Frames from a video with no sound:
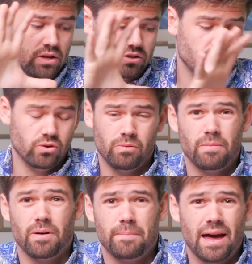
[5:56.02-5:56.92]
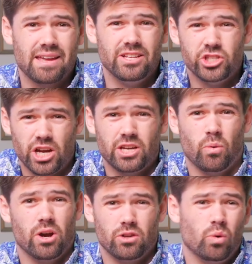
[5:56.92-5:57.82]
So back in
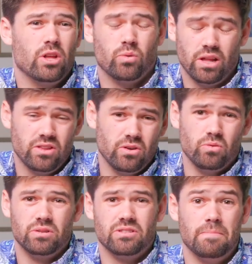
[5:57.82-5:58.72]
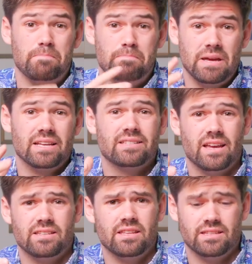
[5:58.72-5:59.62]
January 2022 was the biggest
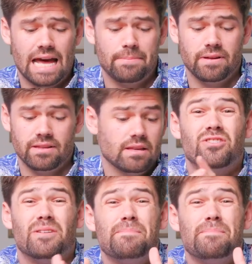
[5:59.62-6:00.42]
case that this happened. There's a